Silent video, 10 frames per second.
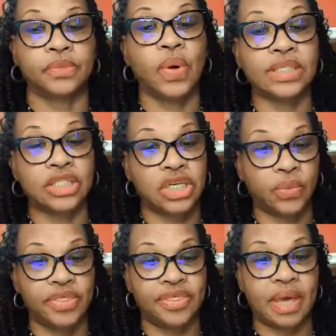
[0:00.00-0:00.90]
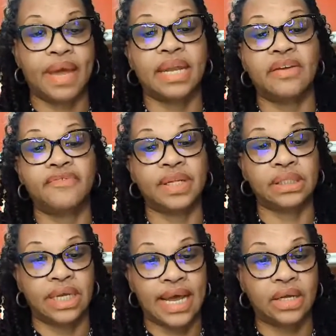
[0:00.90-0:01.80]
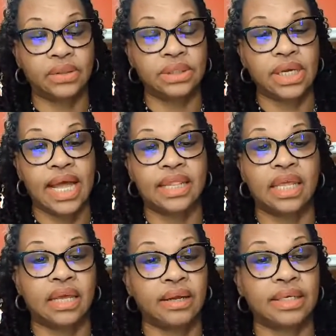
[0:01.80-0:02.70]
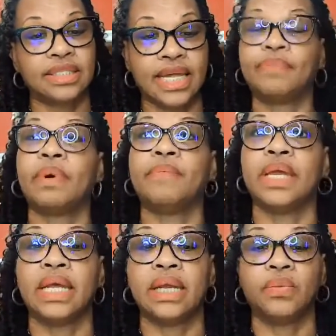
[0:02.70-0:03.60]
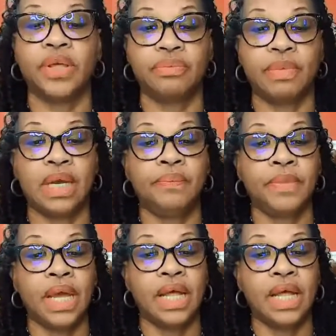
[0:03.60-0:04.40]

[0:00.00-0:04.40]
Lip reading: questionnaire with them and they filled it out and they set up a meeting with me,